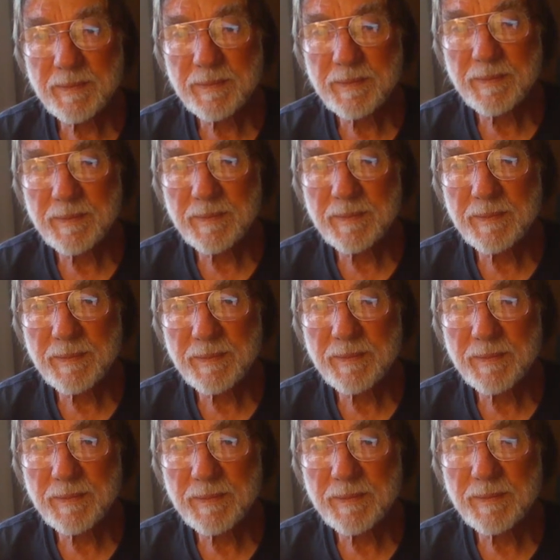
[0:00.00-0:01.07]

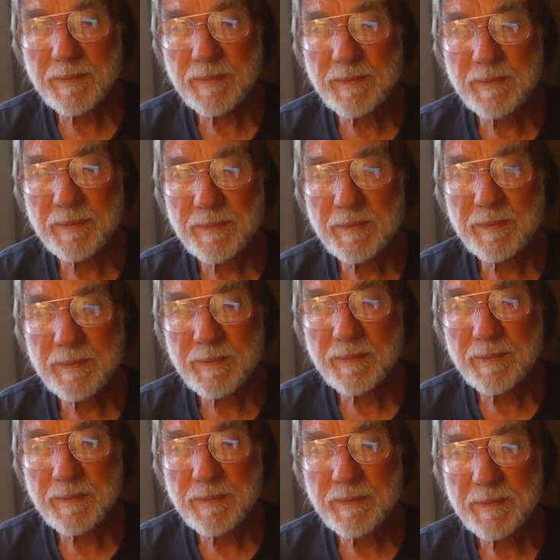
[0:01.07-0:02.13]

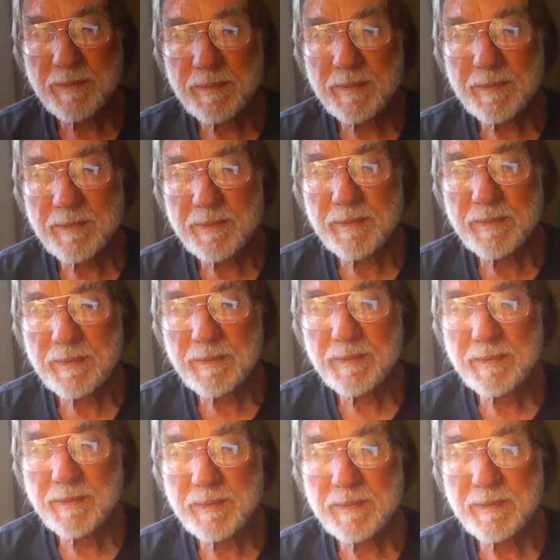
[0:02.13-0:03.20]

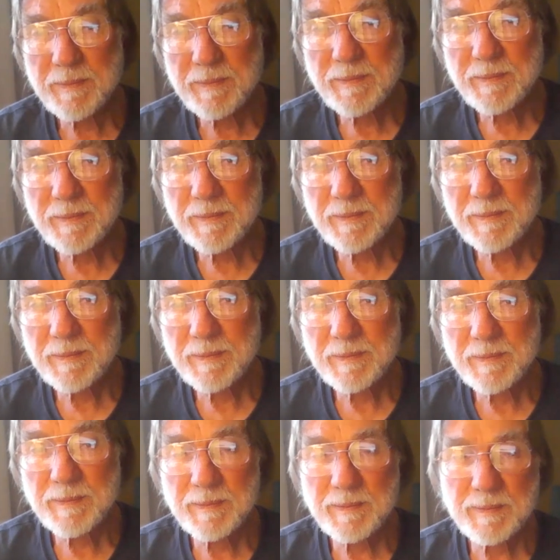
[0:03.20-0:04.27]

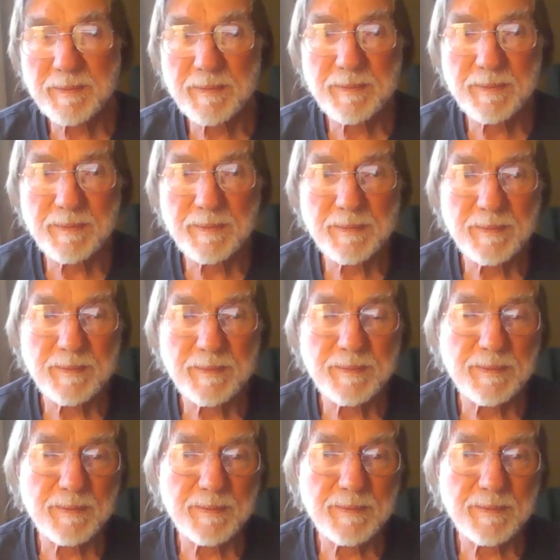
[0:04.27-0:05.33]

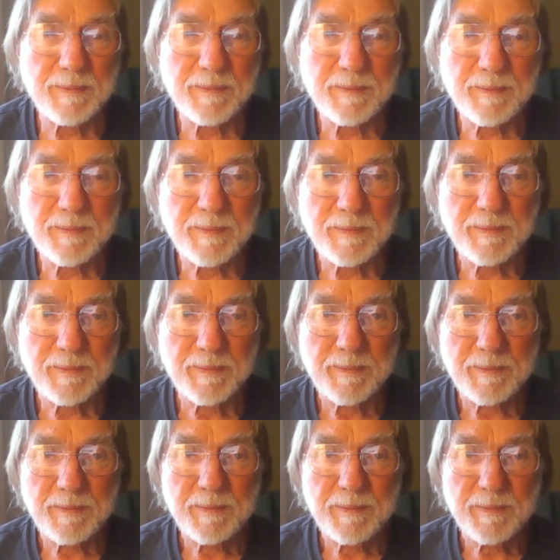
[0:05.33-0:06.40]

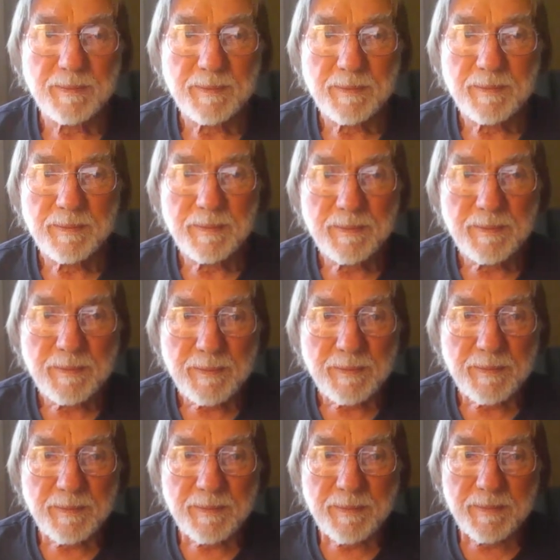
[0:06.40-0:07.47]

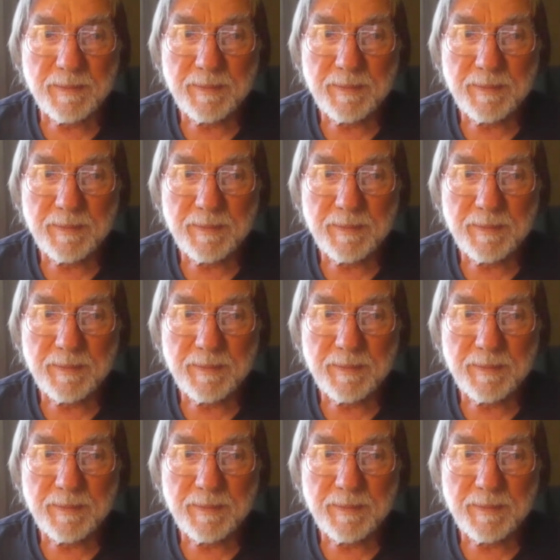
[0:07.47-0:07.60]
The person shown says nothing.